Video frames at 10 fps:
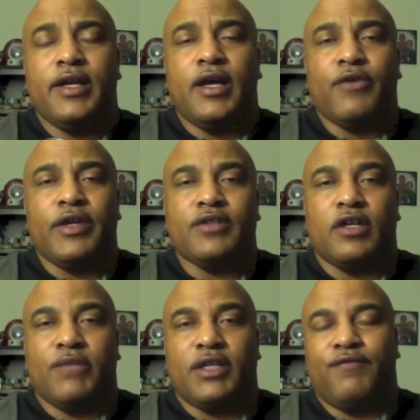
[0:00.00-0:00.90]
I already talked
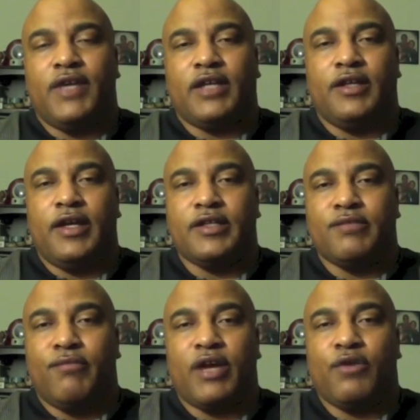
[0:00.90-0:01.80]
about the fact that it has a
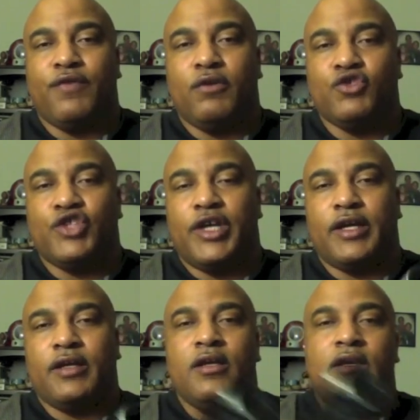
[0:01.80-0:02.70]
microphone jack,
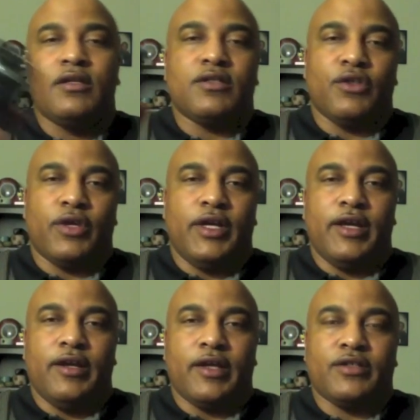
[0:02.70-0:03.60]
so you can add
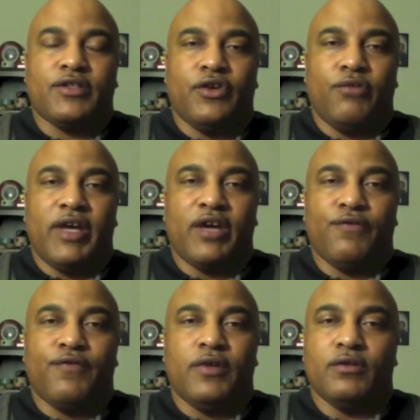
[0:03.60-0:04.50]
an external
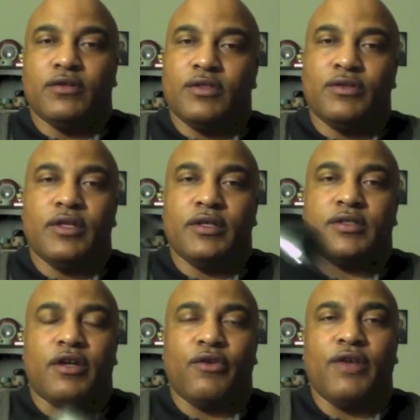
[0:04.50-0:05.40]
microphone. So it's
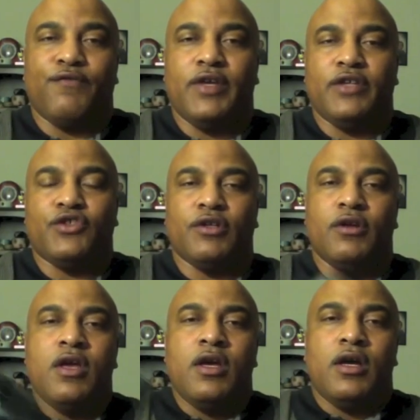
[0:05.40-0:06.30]
a great feature.
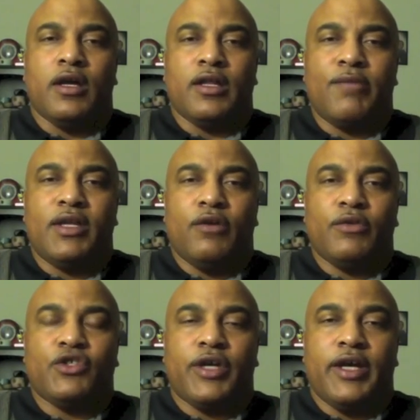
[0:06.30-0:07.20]
Let me know
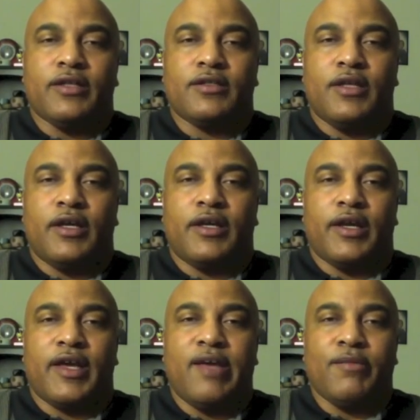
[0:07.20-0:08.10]
what you guys think in the
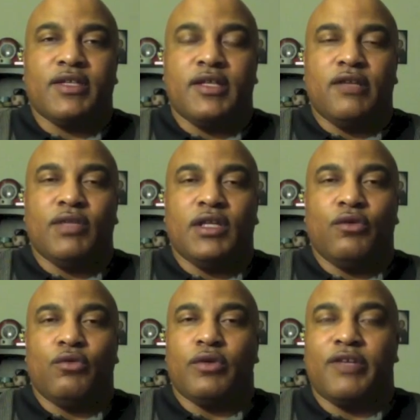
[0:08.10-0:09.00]
comments down below,
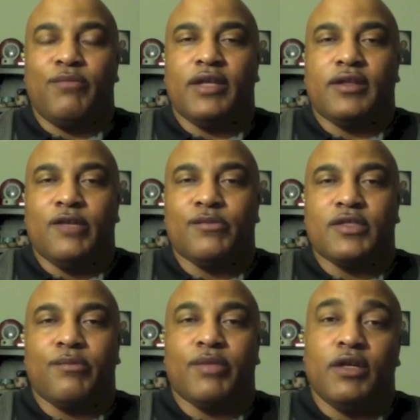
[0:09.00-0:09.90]
or give me a thumbs
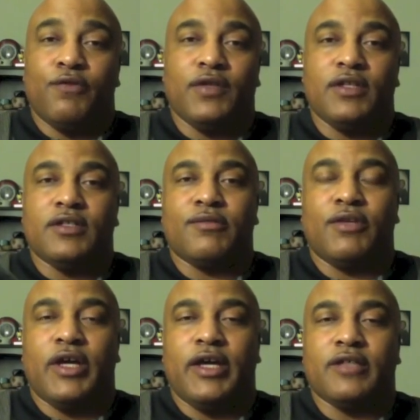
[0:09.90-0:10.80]
up, and hopefully some of you
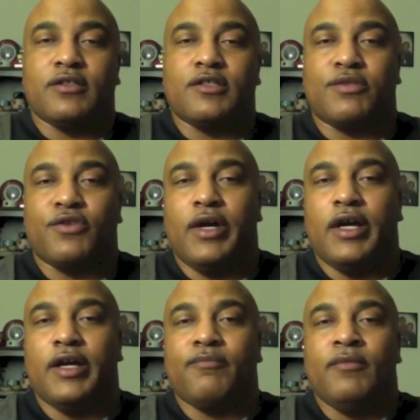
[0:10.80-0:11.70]
guys will
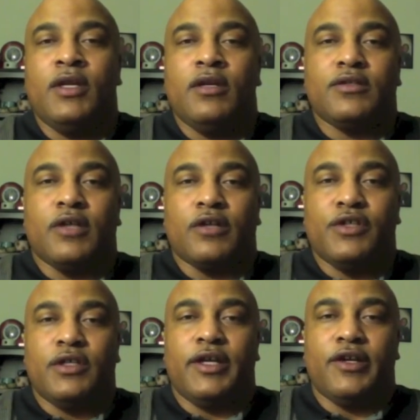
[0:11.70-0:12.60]
subscribe. Talk to
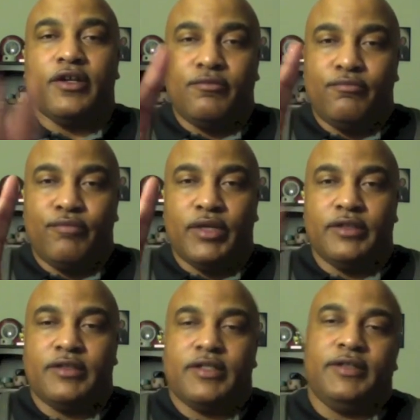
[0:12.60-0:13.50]
you later. Peace.